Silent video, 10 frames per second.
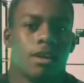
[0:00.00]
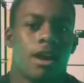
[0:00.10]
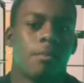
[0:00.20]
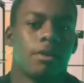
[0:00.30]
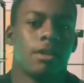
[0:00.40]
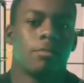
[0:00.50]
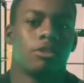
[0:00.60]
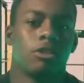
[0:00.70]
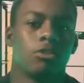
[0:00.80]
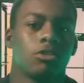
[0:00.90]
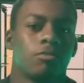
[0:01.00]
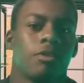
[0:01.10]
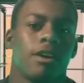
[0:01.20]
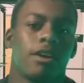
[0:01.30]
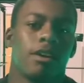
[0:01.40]
my name is Joseph
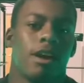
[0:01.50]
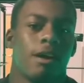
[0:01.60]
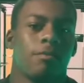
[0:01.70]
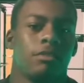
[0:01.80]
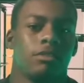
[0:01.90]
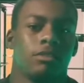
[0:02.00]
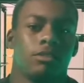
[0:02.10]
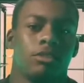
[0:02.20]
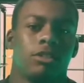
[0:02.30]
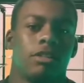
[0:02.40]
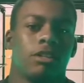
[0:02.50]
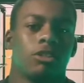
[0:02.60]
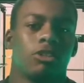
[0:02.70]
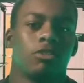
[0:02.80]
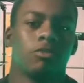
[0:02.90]
Bryant. I've been training at the
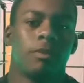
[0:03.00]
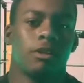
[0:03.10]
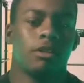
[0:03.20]
Trench for about a year.